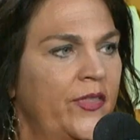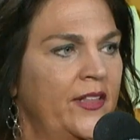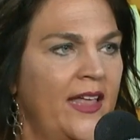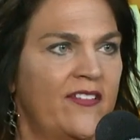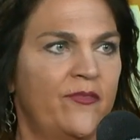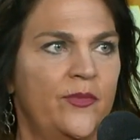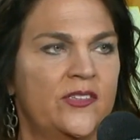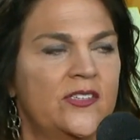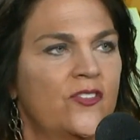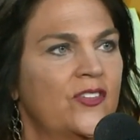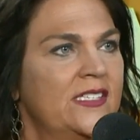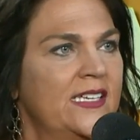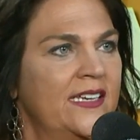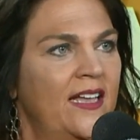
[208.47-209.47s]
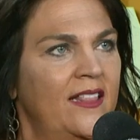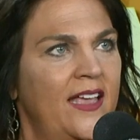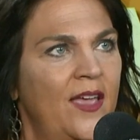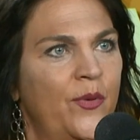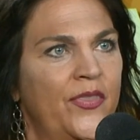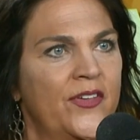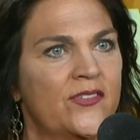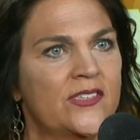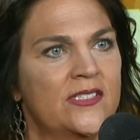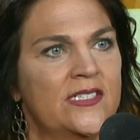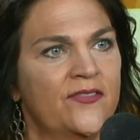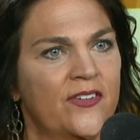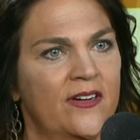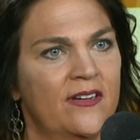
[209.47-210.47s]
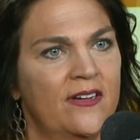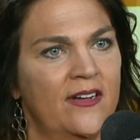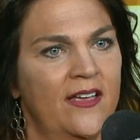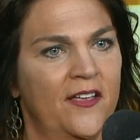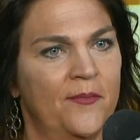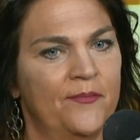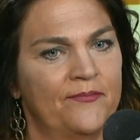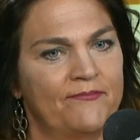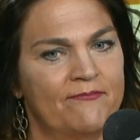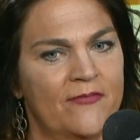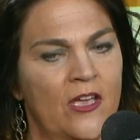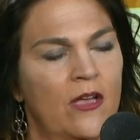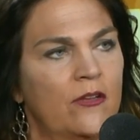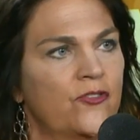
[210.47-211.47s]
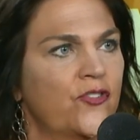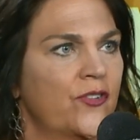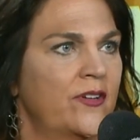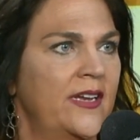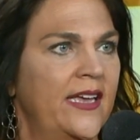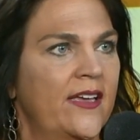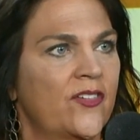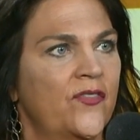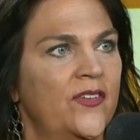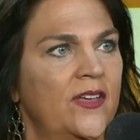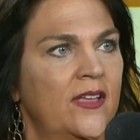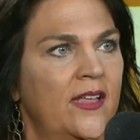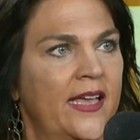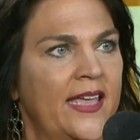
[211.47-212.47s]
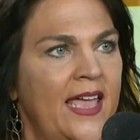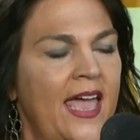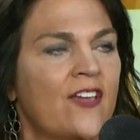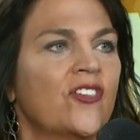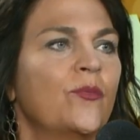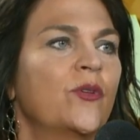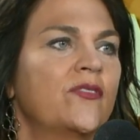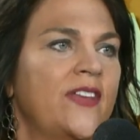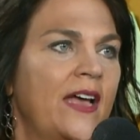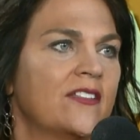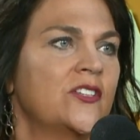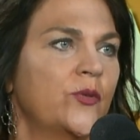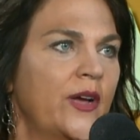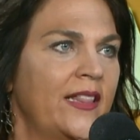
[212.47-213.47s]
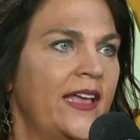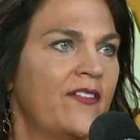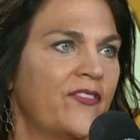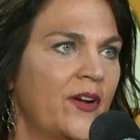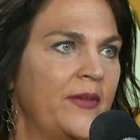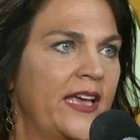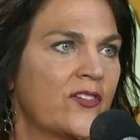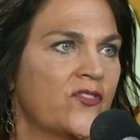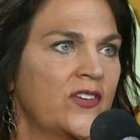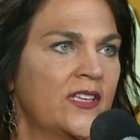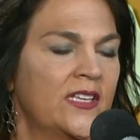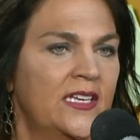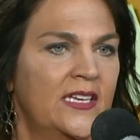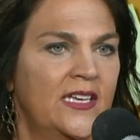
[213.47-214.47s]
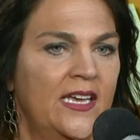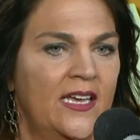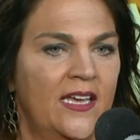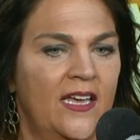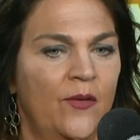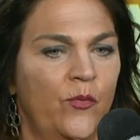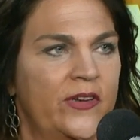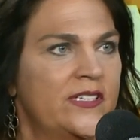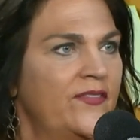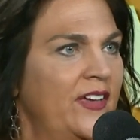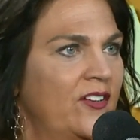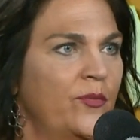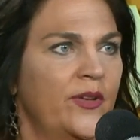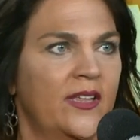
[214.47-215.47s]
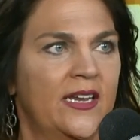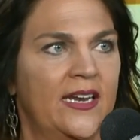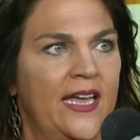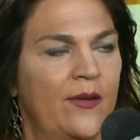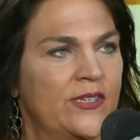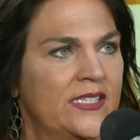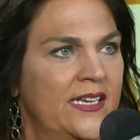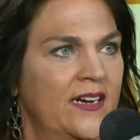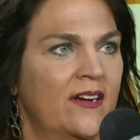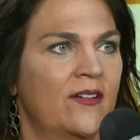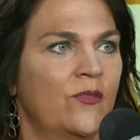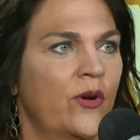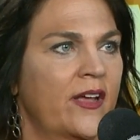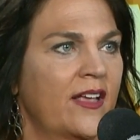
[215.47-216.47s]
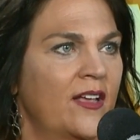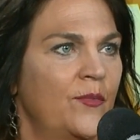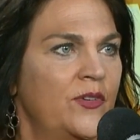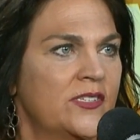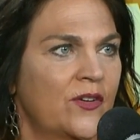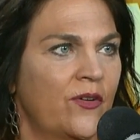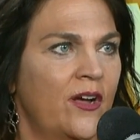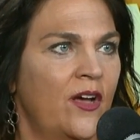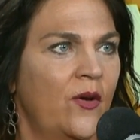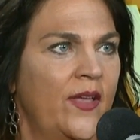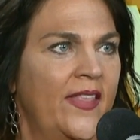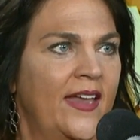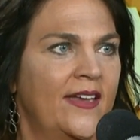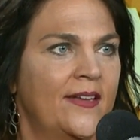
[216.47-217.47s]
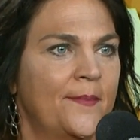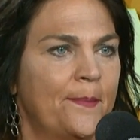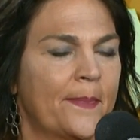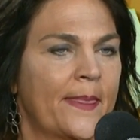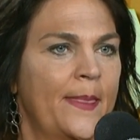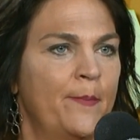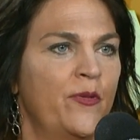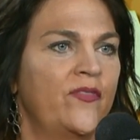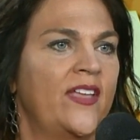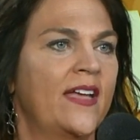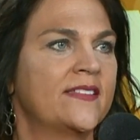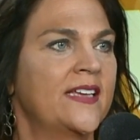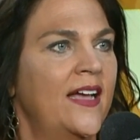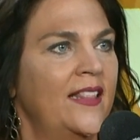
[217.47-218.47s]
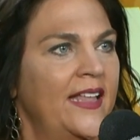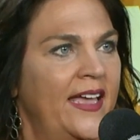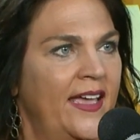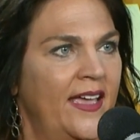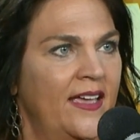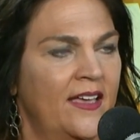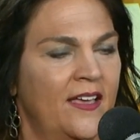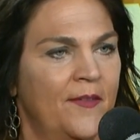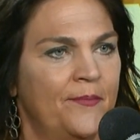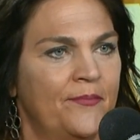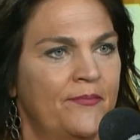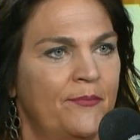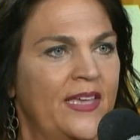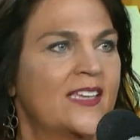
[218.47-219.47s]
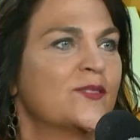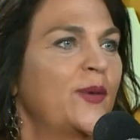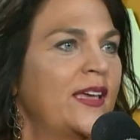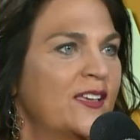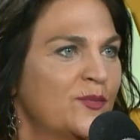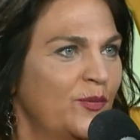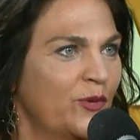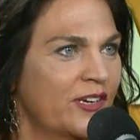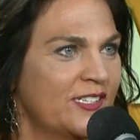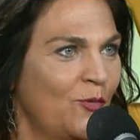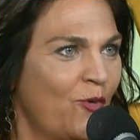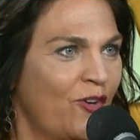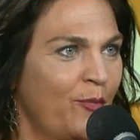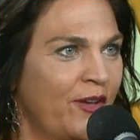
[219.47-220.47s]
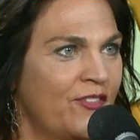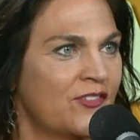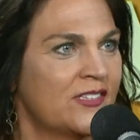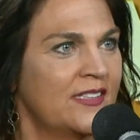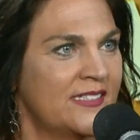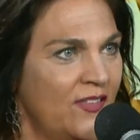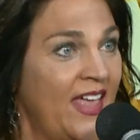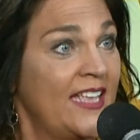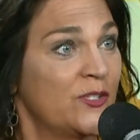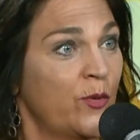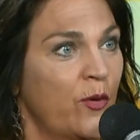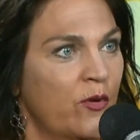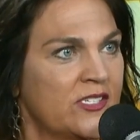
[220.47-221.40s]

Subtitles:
a lot of musicians in LA, but there's a different culture in Nashville. I actually moved out to LA from Nashville, went to Vanderbilt, and I was there working on Music Row, and then mm-hmm. moved out to LA because my husband works at Warner Brothers, and so that's where we're